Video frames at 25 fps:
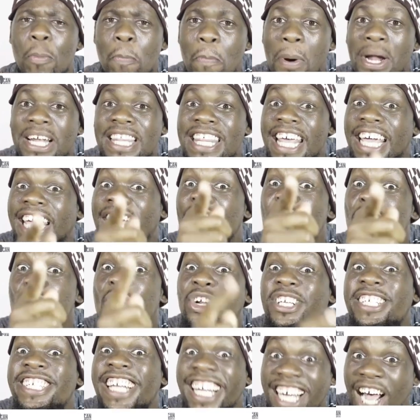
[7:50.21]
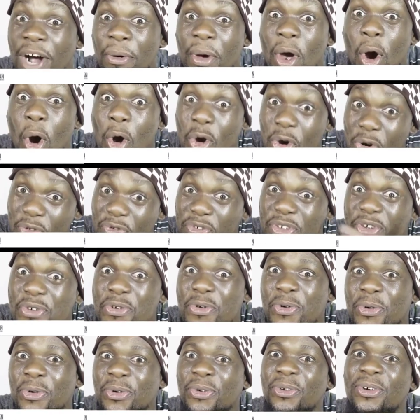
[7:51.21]
but they cannot take away all of
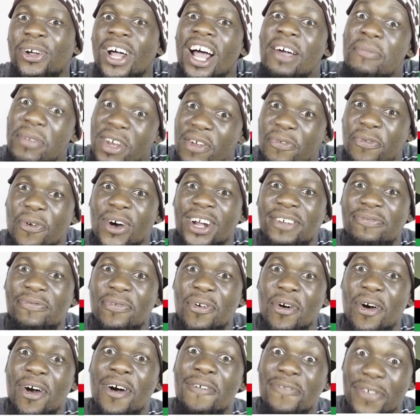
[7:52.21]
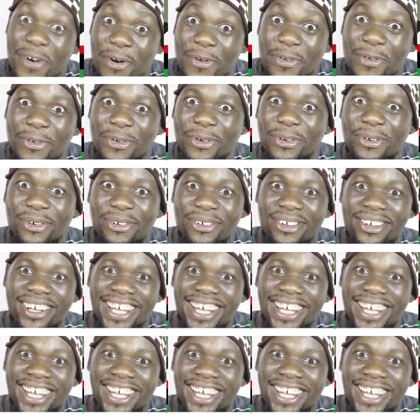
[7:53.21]
you. I mean, for what? For who?